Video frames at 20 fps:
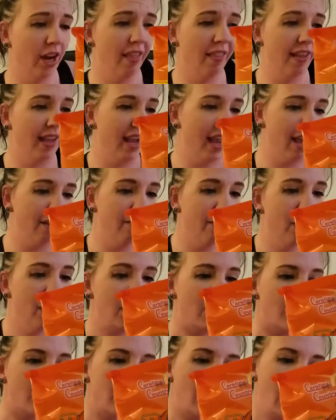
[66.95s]
and they have
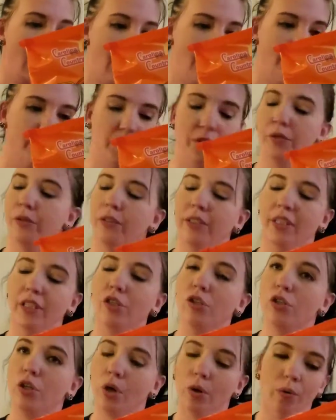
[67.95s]
absolutely
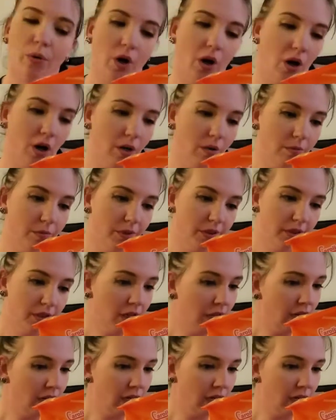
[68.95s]
no carbs.